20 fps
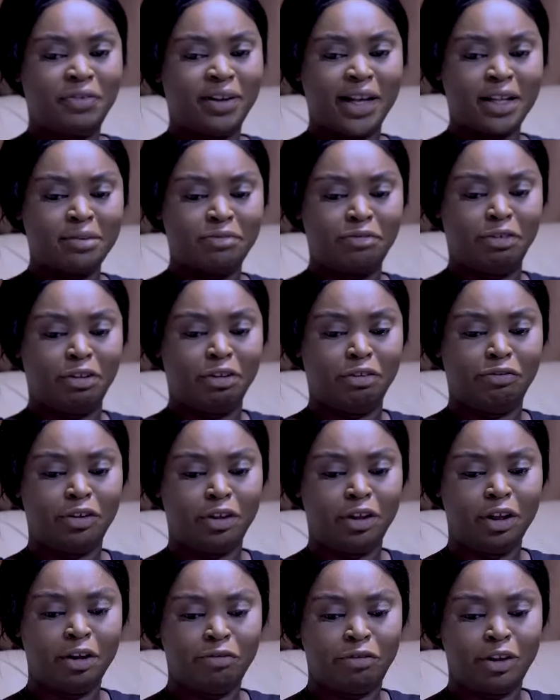For me,
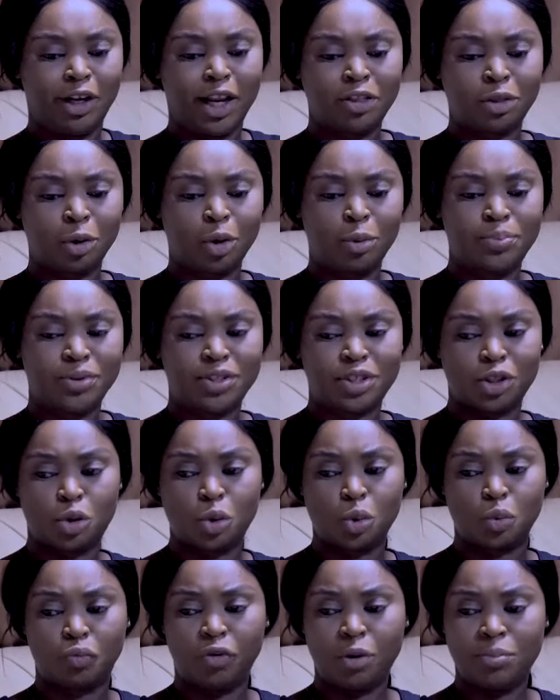
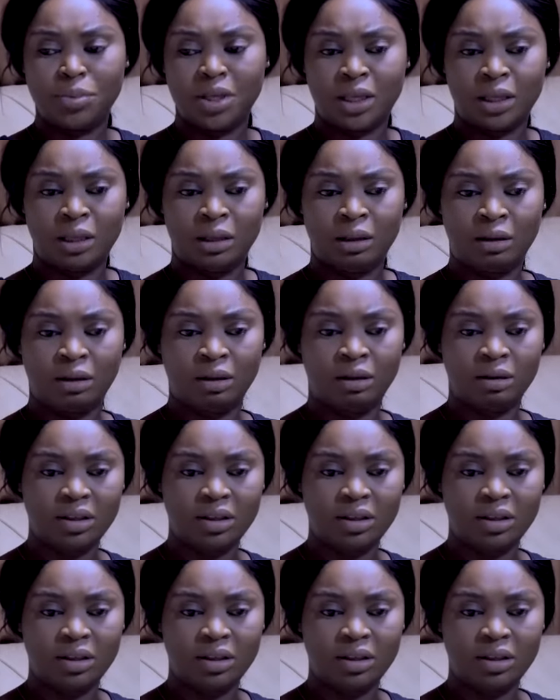philanthropist. For me.